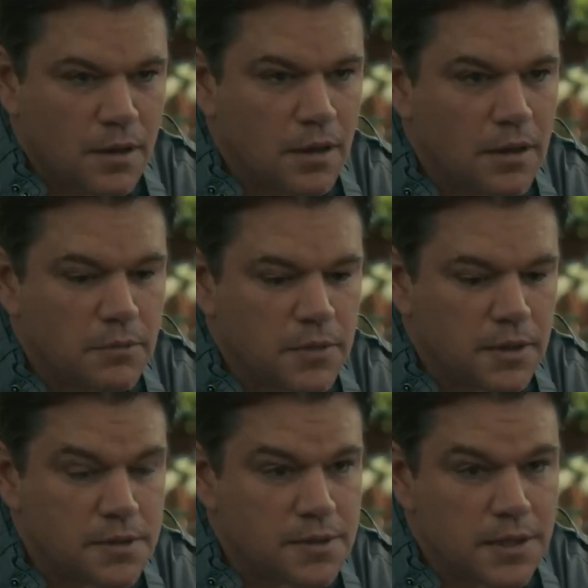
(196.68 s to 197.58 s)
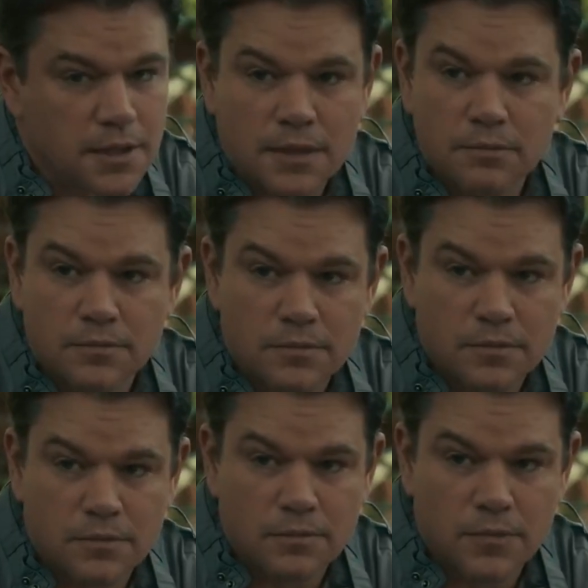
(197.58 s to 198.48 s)
by explaining that if Michael
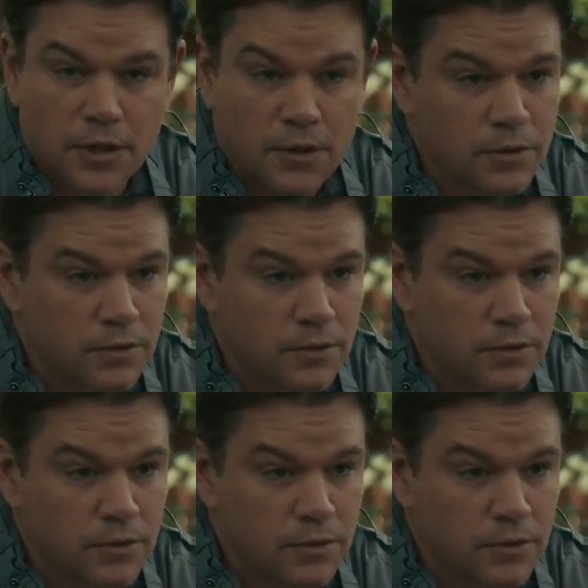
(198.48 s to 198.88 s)
Jordan signed a